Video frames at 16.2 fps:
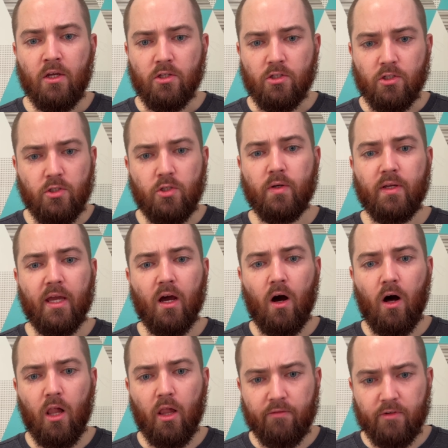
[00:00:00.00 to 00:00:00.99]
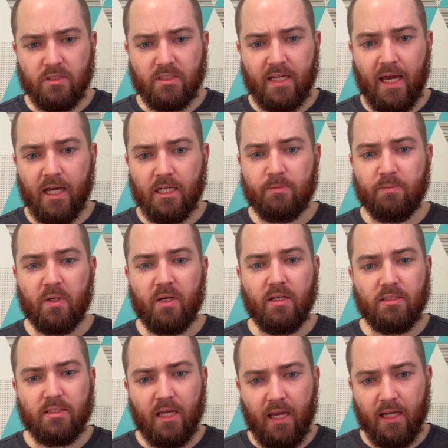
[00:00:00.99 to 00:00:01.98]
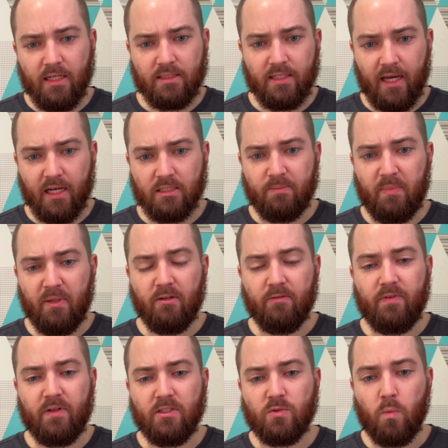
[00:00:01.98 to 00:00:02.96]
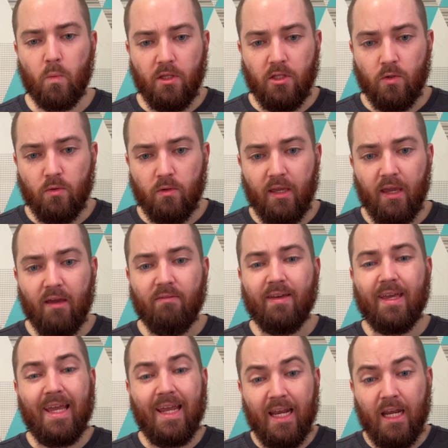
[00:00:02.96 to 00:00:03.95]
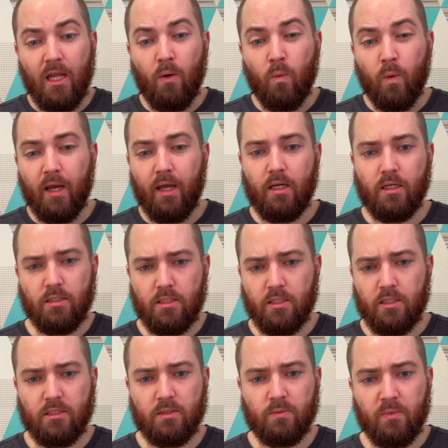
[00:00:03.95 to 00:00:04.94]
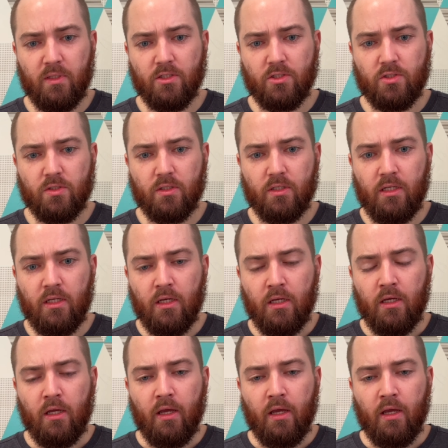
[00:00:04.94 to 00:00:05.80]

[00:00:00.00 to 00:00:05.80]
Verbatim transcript: You do get all of your tax breaks and tax benefits when you give any way into this ministry.